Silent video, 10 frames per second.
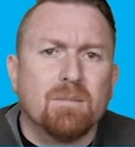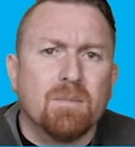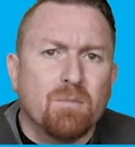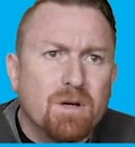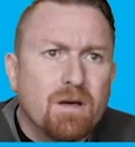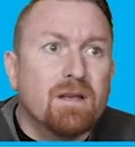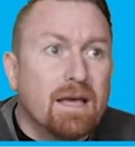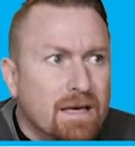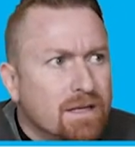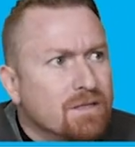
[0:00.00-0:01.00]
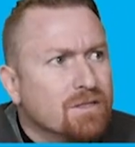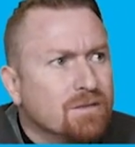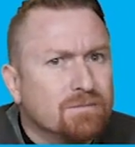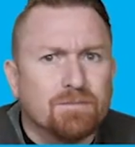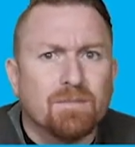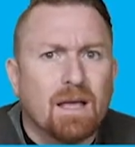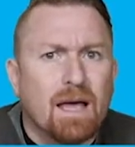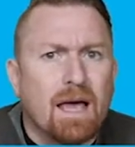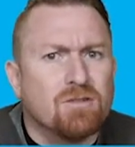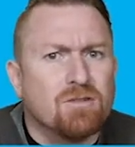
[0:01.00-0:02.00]
But we know that age,
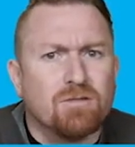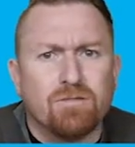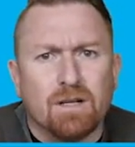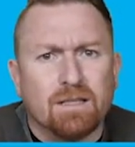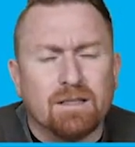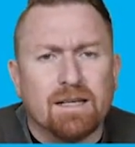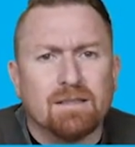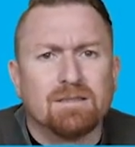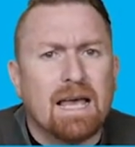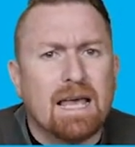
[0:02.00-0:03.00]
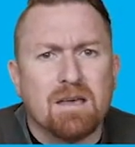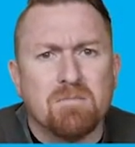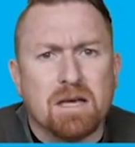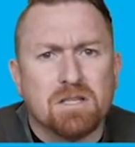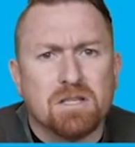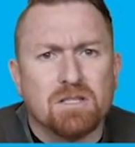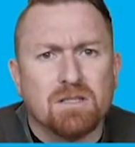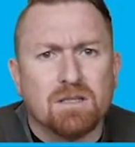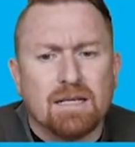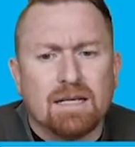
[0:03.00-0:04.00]
antral follicle count, AMH,
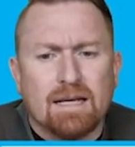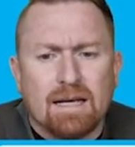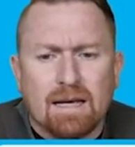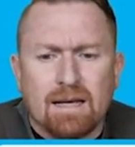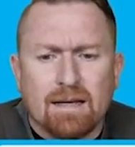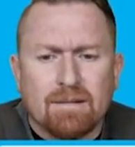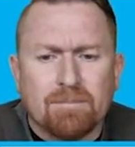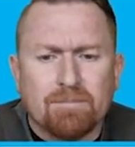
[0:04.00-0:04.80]
uh,